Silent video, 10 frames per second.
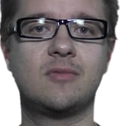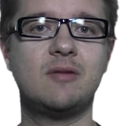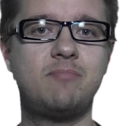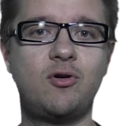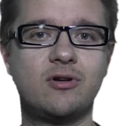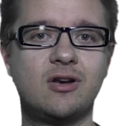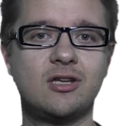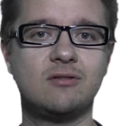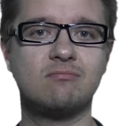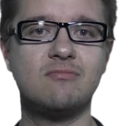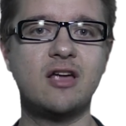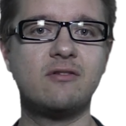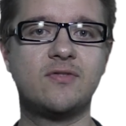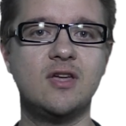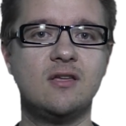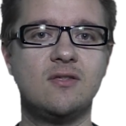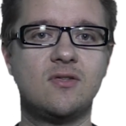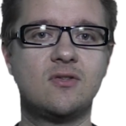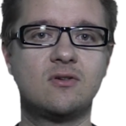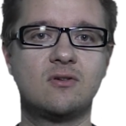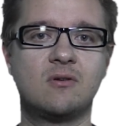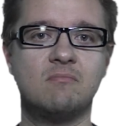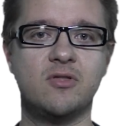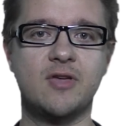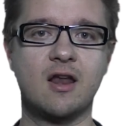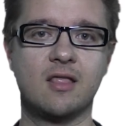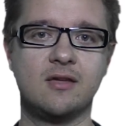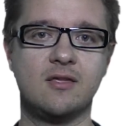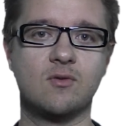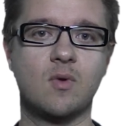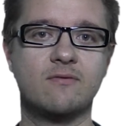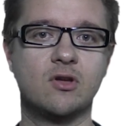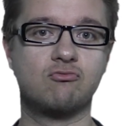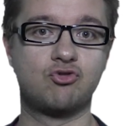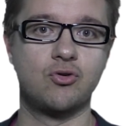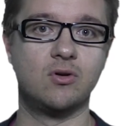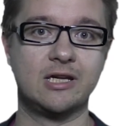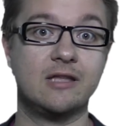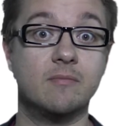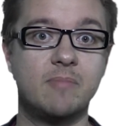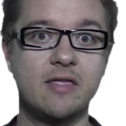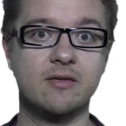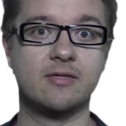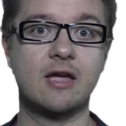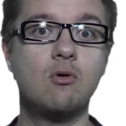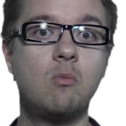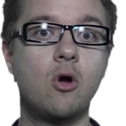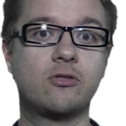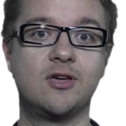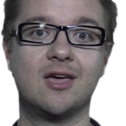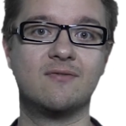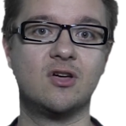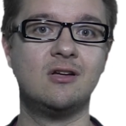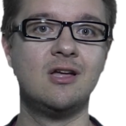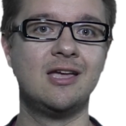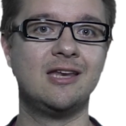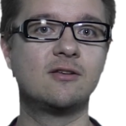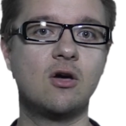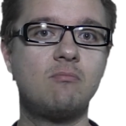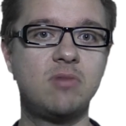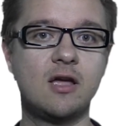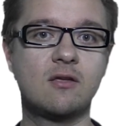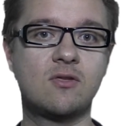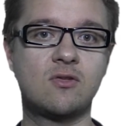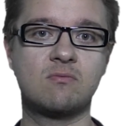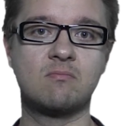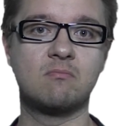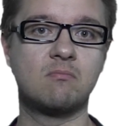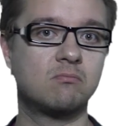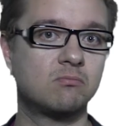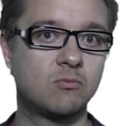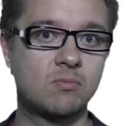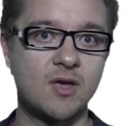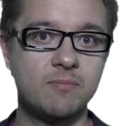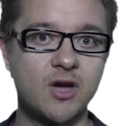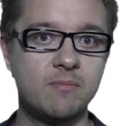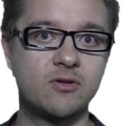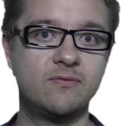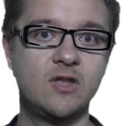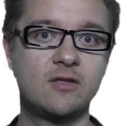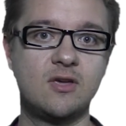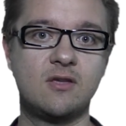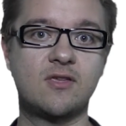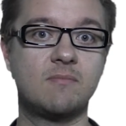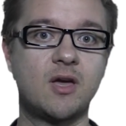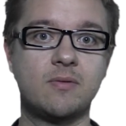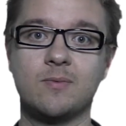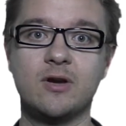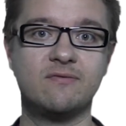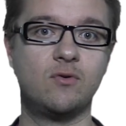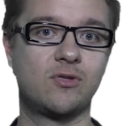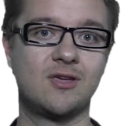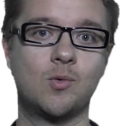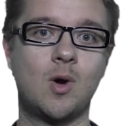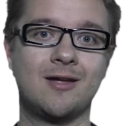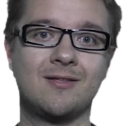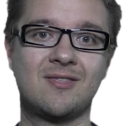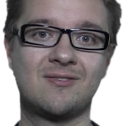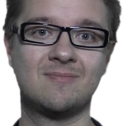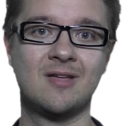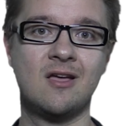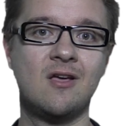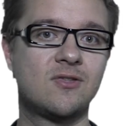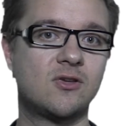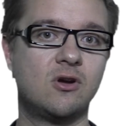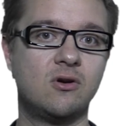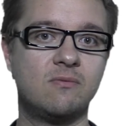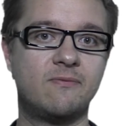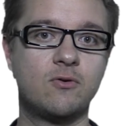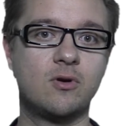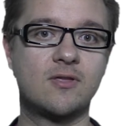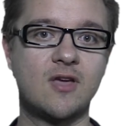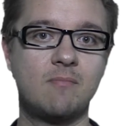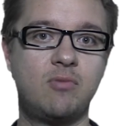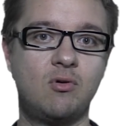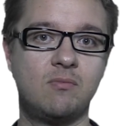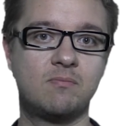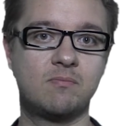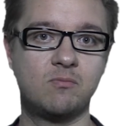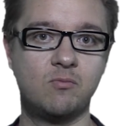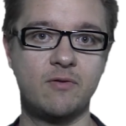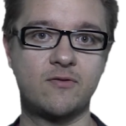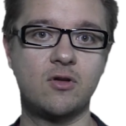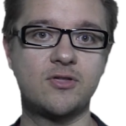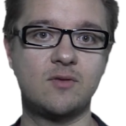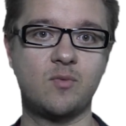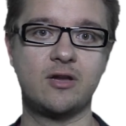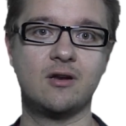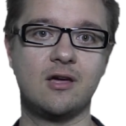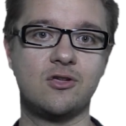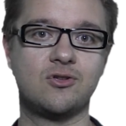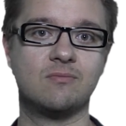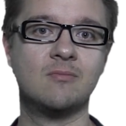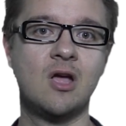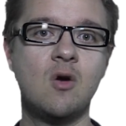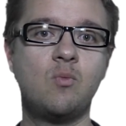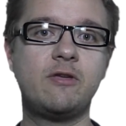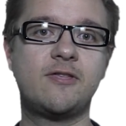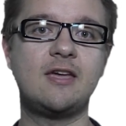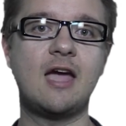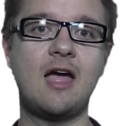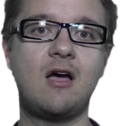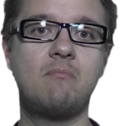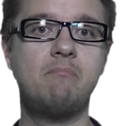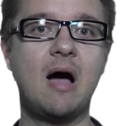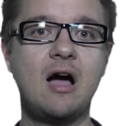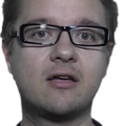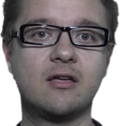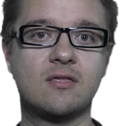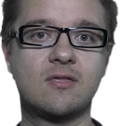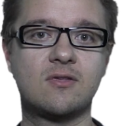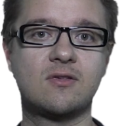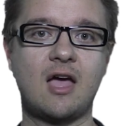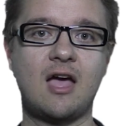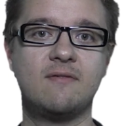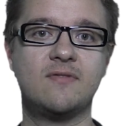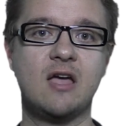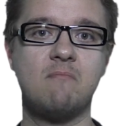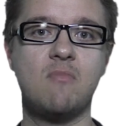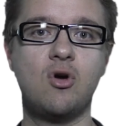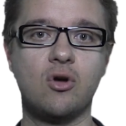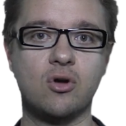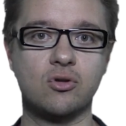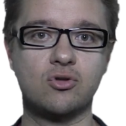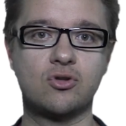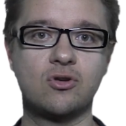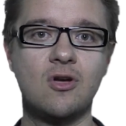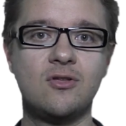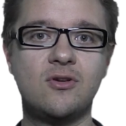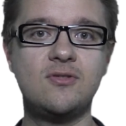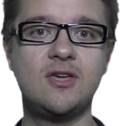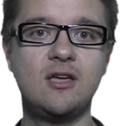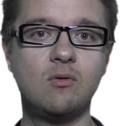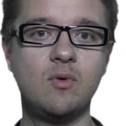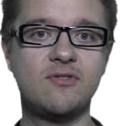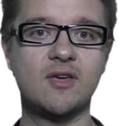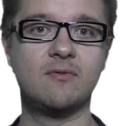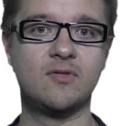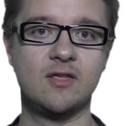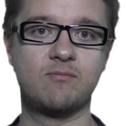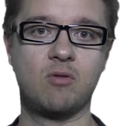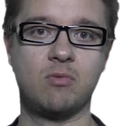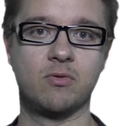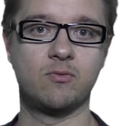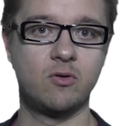Importantly, none of these modalities are ever truly independent. They all work together in complex, sometimes conflicting, sometimes reinforcing ways. So, for example, with content regulation, we see how markets have emerged to deal with some of these problems.